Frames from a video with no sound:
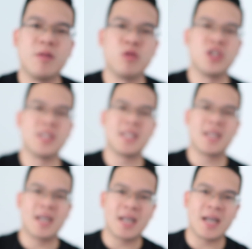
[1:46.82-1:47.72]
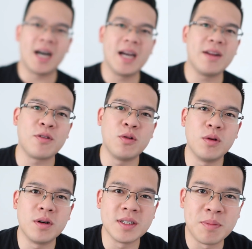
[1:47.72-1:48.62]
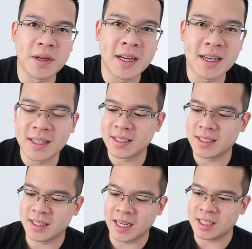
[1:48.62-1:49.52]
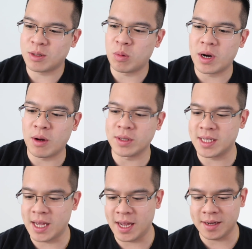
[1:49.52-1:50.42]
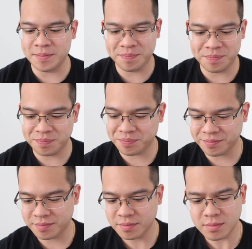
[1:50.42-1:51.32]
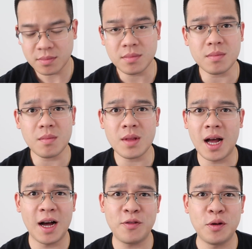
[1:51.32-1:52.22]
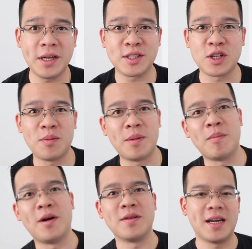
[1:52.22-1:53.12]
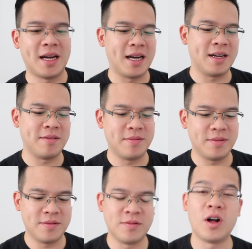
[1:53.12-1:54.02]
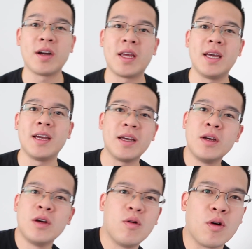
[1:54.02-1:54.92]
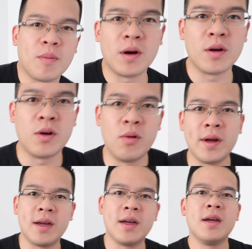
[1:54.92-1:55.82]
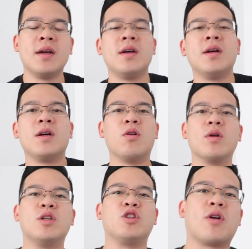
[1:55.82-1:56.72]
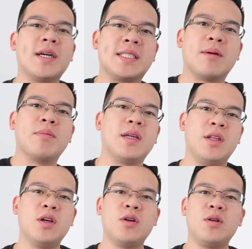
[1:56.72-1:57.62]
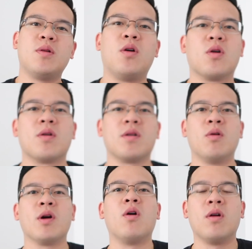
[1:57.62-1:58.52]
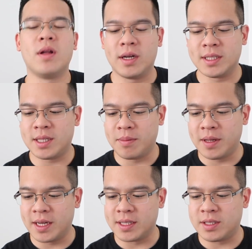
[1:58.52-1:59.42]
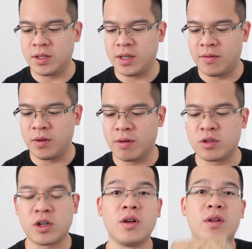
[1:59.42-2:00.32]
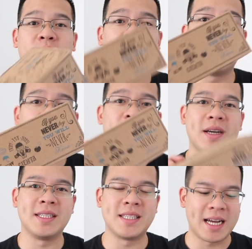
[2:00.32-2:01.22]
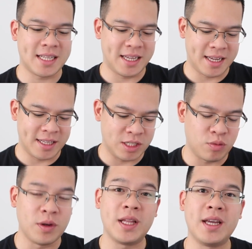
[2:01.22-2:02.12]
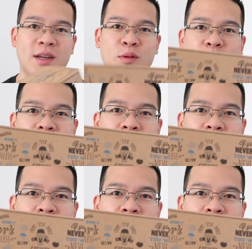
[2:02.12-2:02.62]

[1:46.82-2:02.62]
Which is kind of cool is because that's what I was saying uh, a few days ago about uh, vlogging or about going going to try something new or going all in on something is if you never try you'll never know exactly and this really it really